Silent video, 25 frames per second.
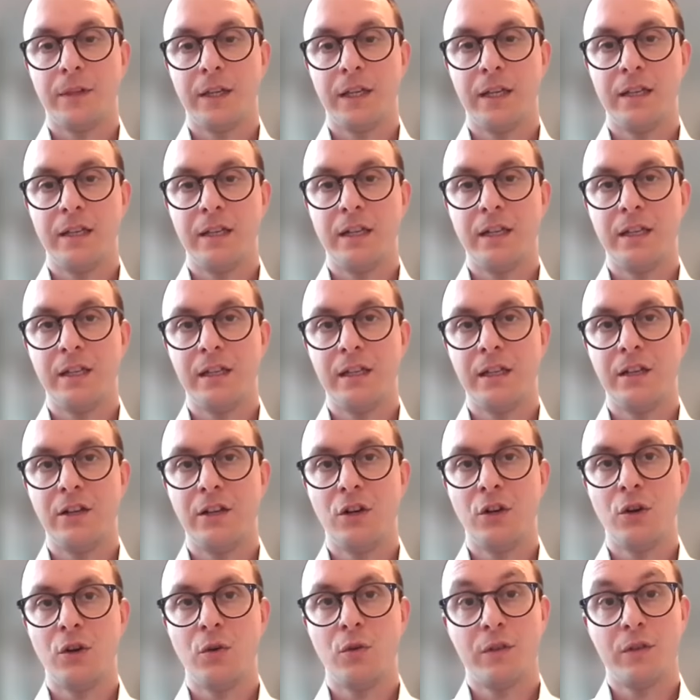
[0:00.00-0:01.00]
In
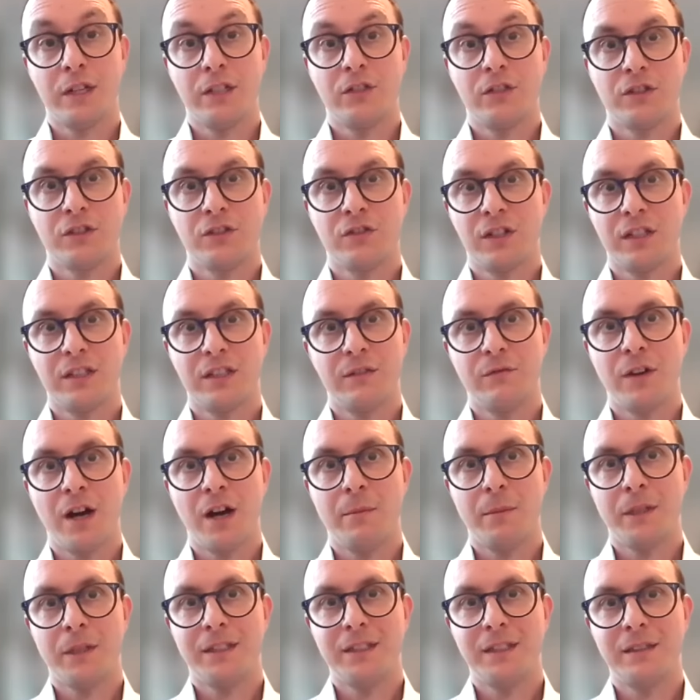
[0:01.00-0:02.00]
a lower interest rate
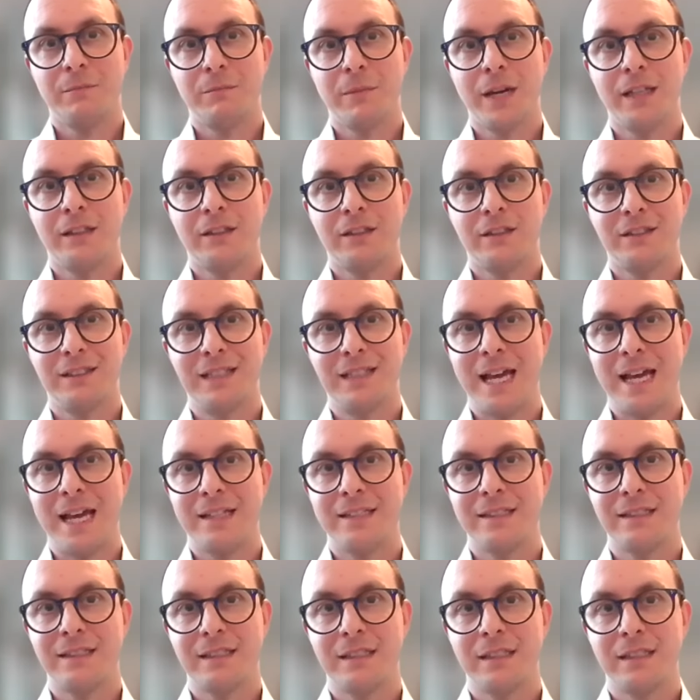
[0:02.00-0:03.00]
environment, it matters
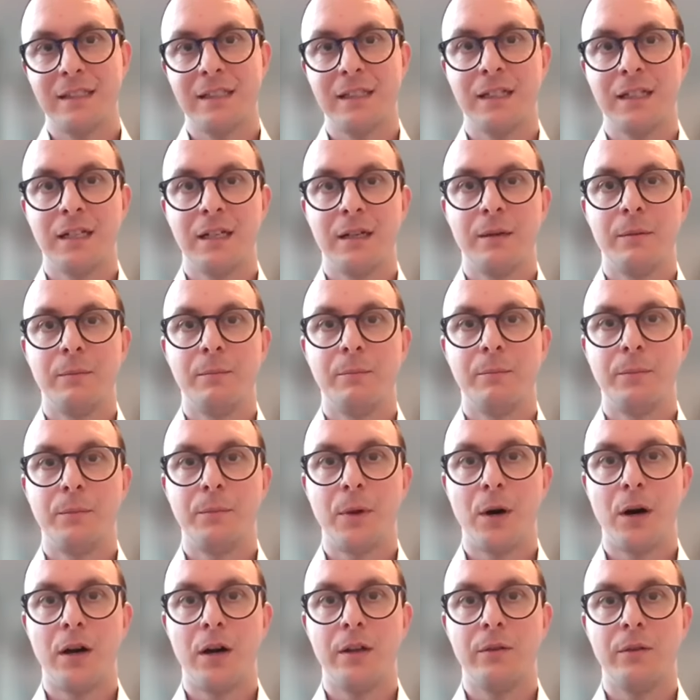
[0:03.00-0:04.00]
less.
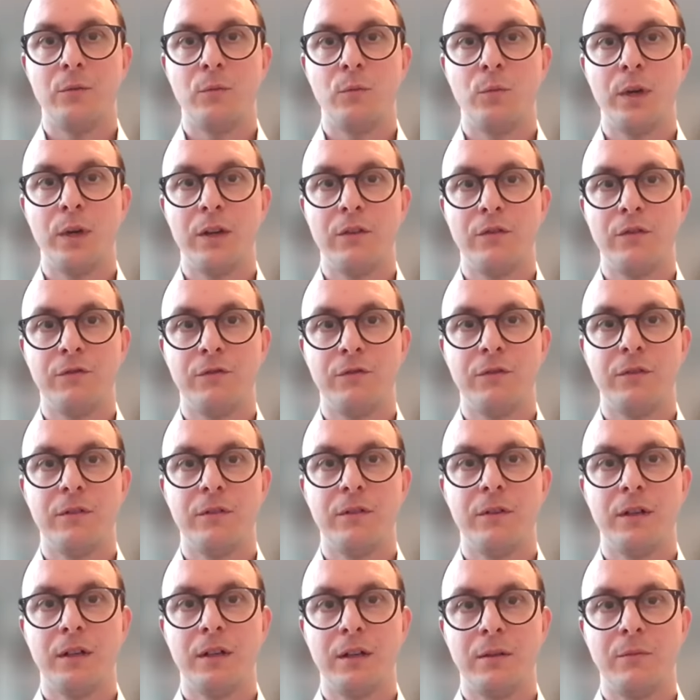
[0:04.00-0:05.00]
But
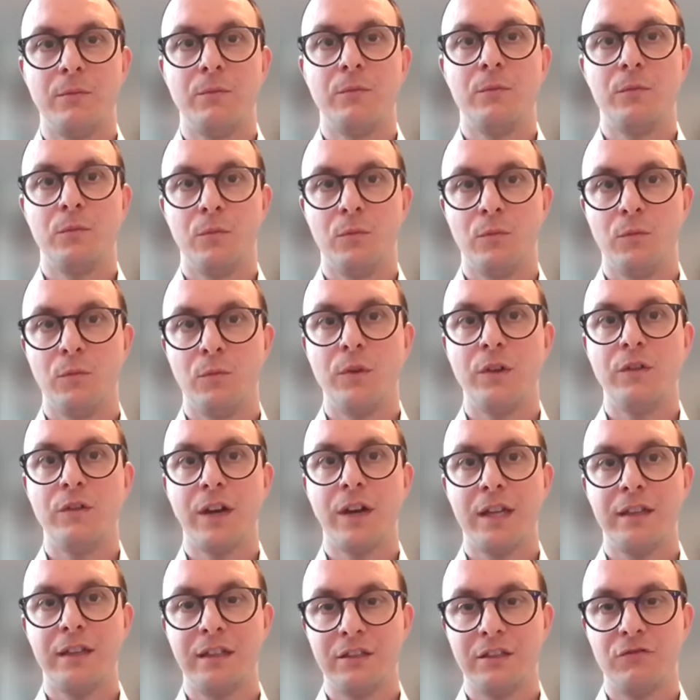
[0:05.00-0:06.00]
we've
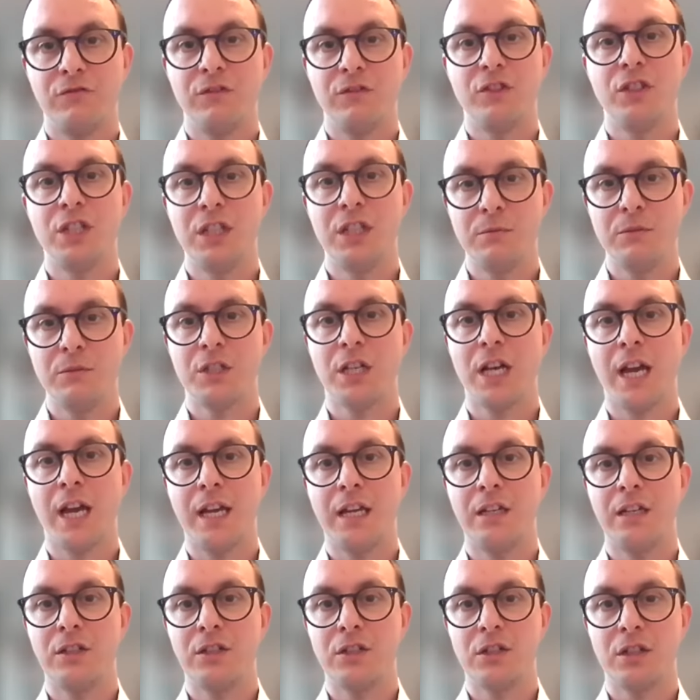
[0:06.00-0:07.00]
had this regime
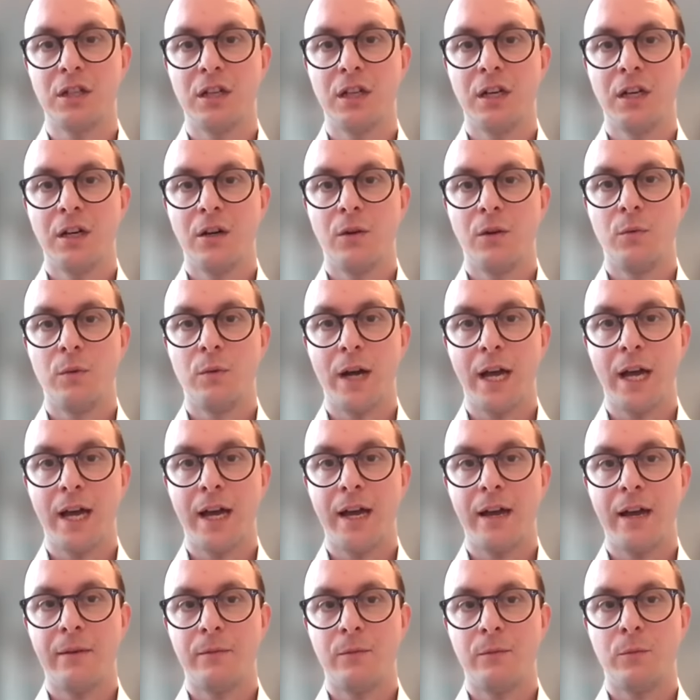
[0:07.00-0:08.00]
change
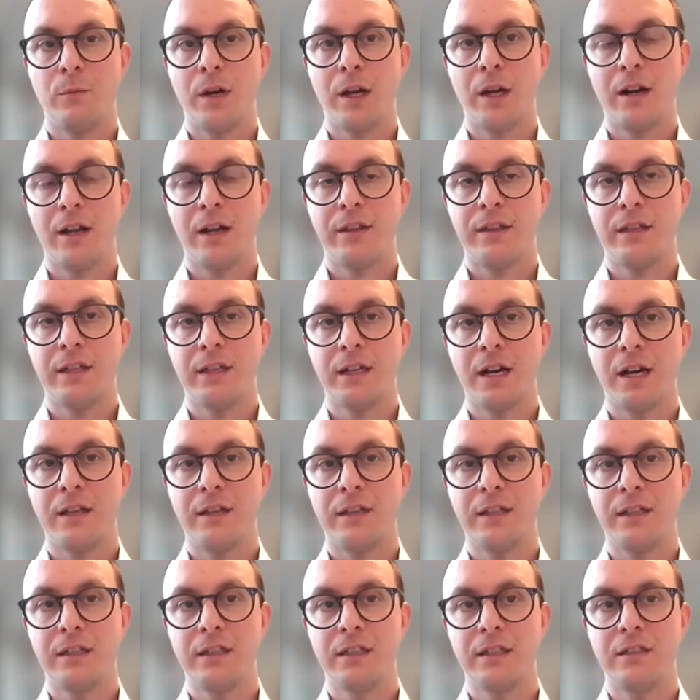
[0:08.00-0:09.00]
where I think
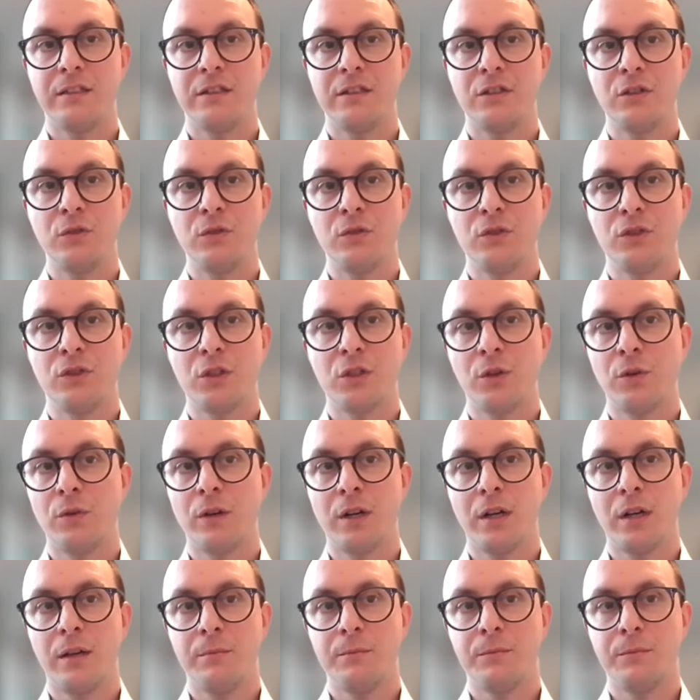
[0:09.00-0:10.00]
these two, so
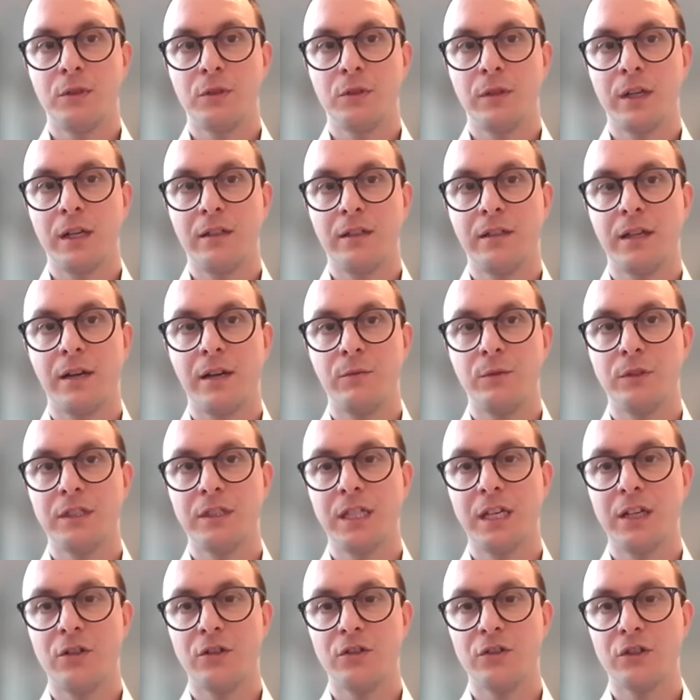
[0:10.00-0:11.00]
I would
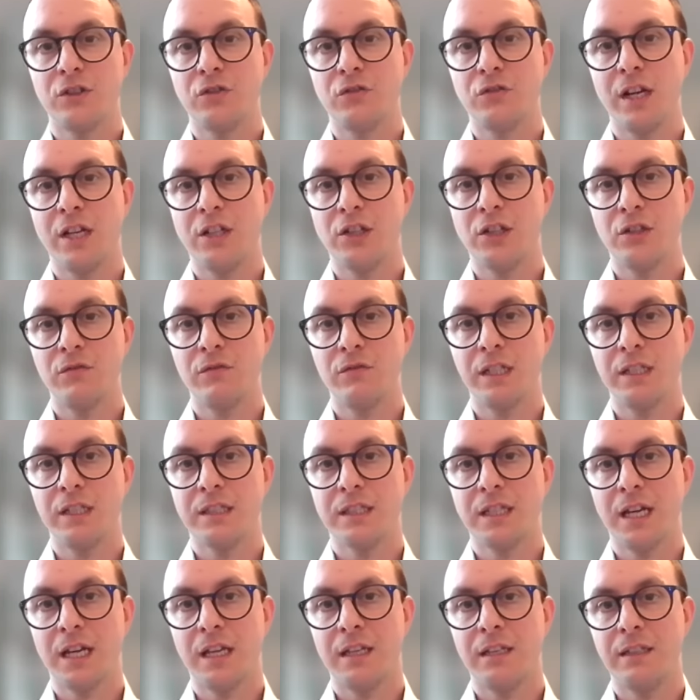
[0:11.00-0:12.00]
say concentration
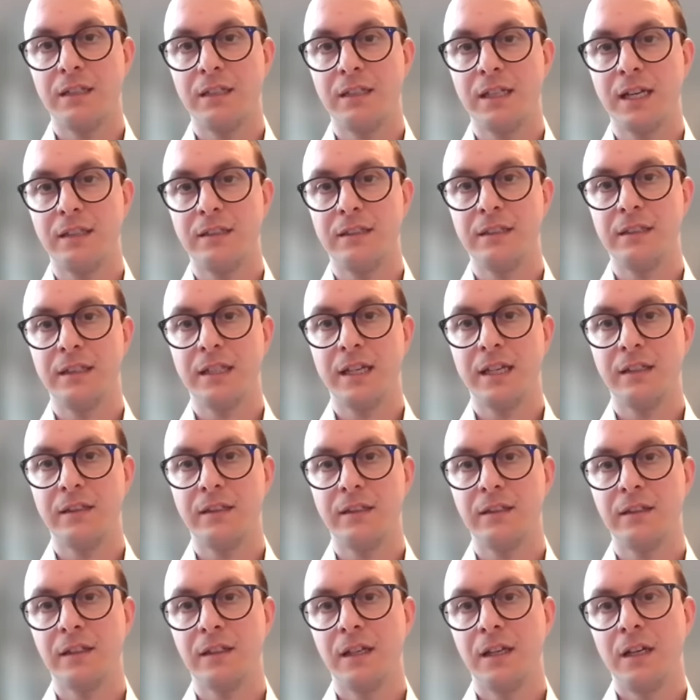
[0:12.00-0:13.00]
risk and
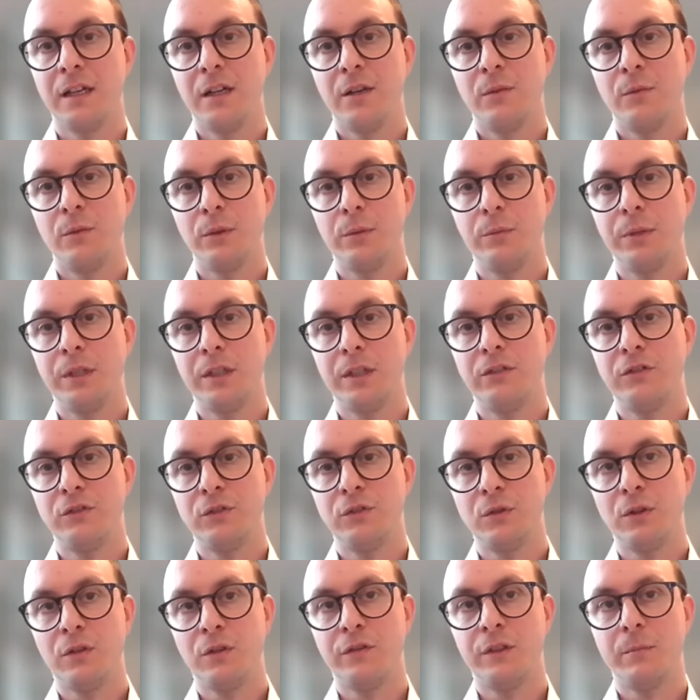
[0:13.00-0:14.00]
indebtedness would be
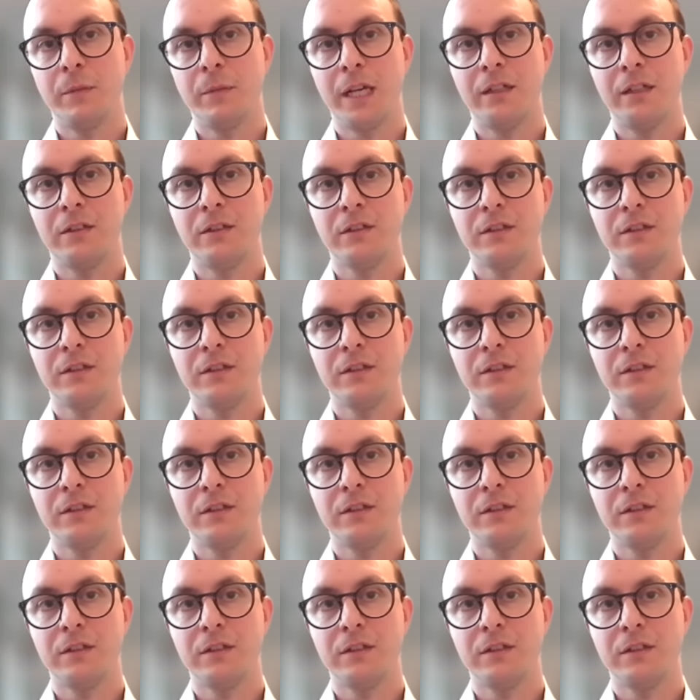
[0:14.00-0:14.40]
two of the main